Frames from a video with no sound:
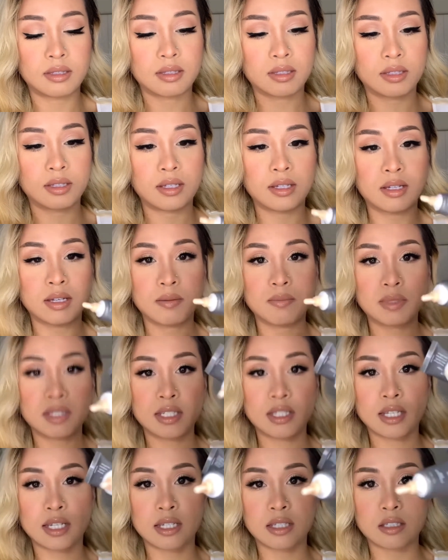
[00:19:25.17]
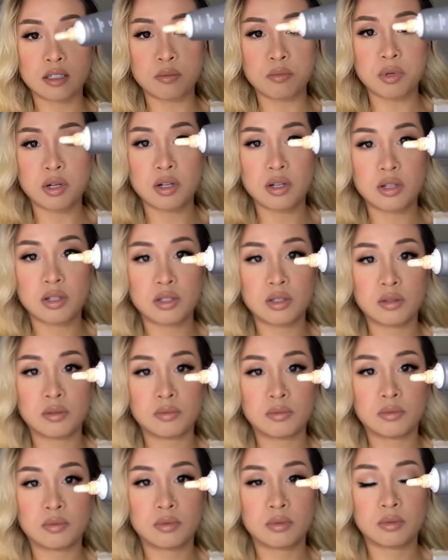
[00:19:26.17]
it comes in like a small,
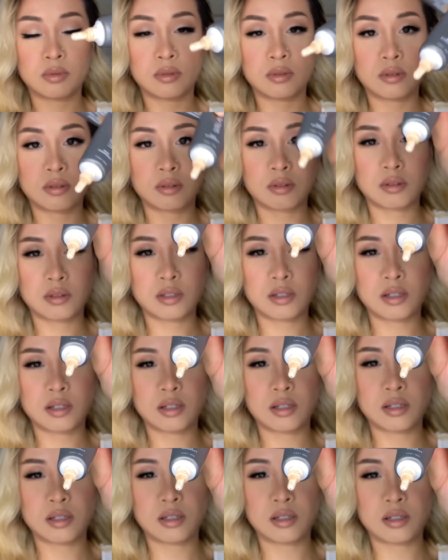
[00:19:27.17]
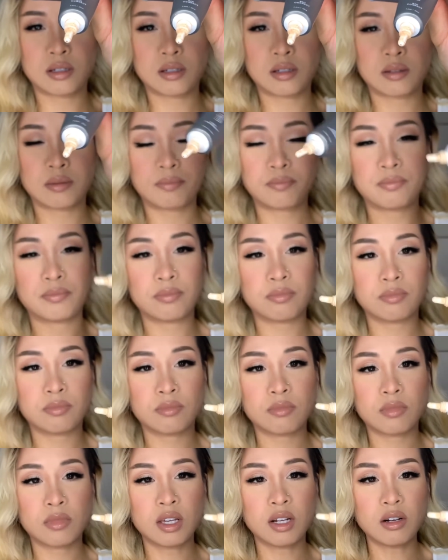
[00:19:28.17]
I
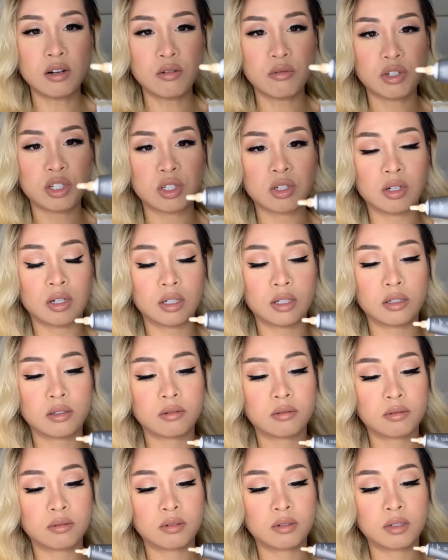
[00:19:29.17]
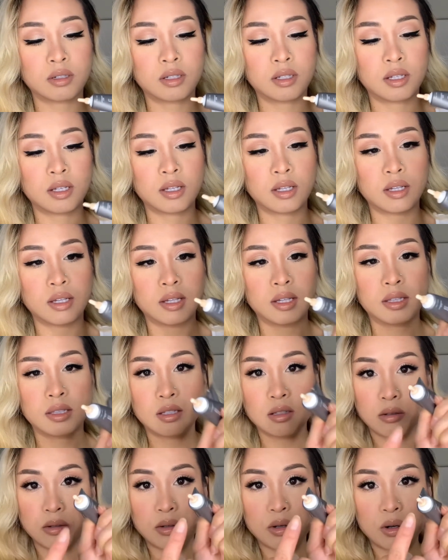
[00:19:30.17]
don't know what you call it. The
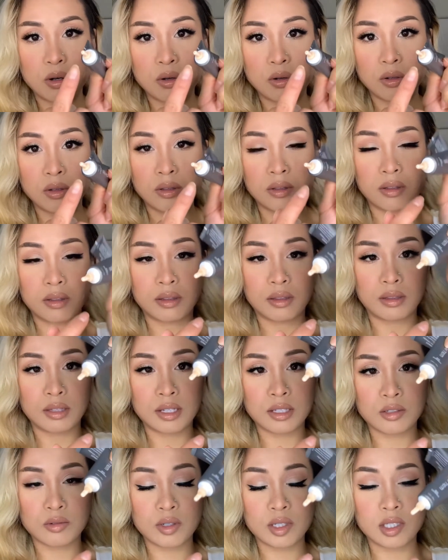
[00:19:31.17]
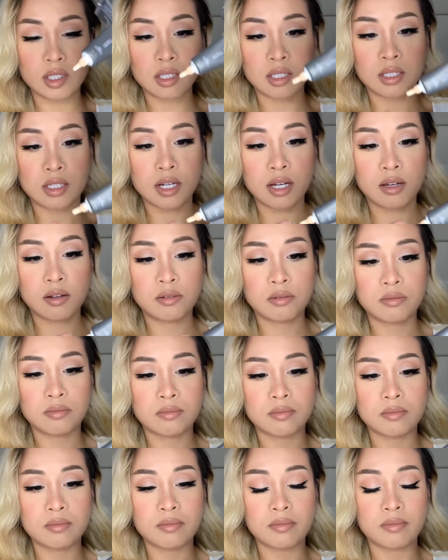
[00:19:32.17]
little hole that squeezes it out.
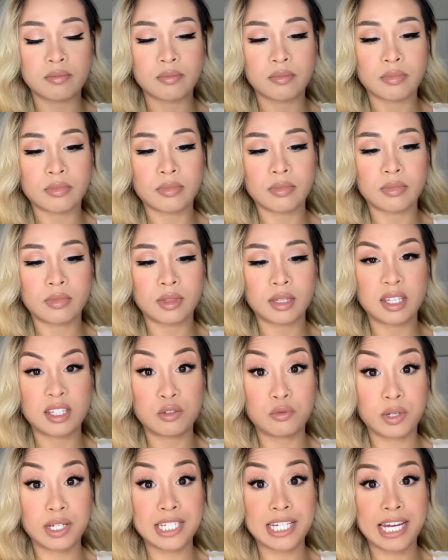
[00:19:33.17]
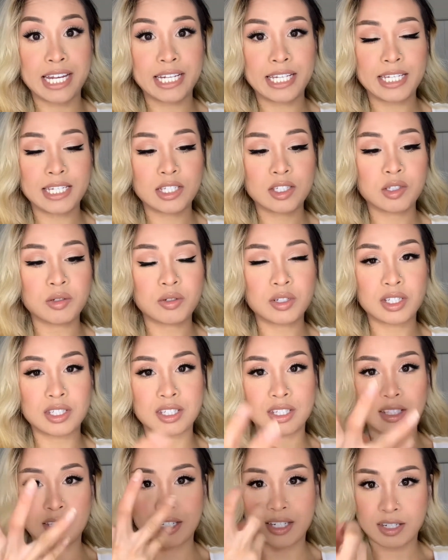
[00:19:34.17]
It's very tiny, so it
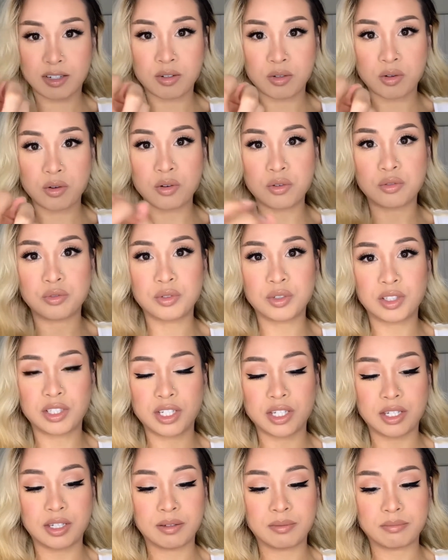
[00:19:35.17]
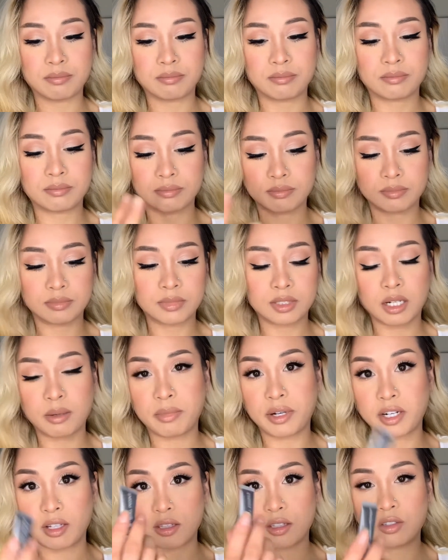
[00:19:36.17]
doesn't like overly come
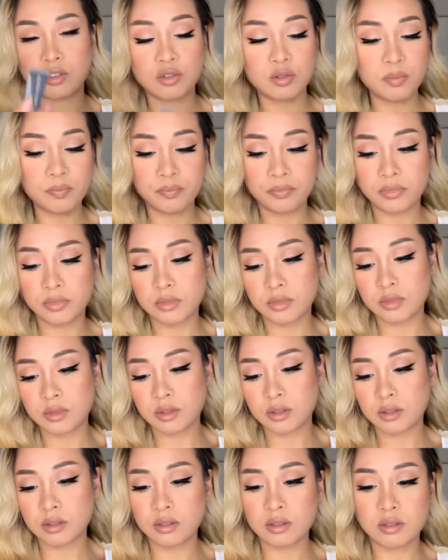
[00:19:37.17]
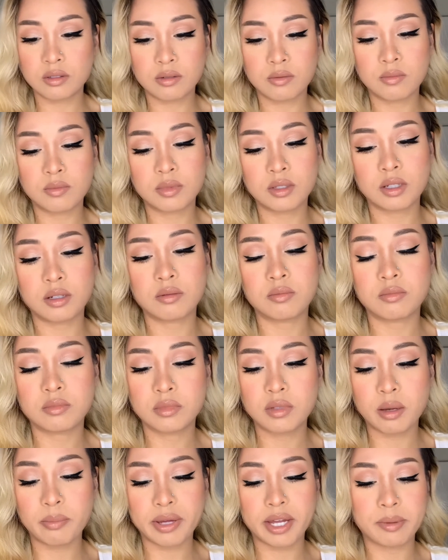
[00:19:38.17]
out of the tube. So
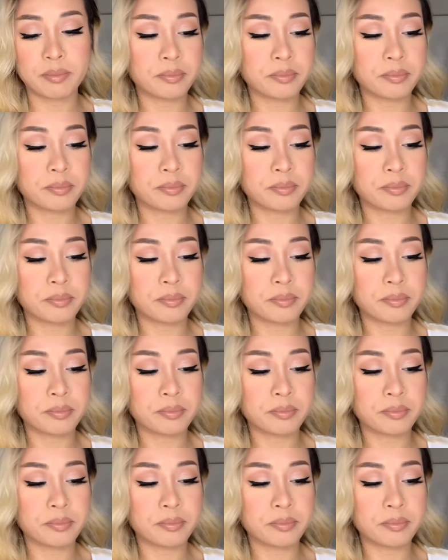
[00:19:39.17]
not bad.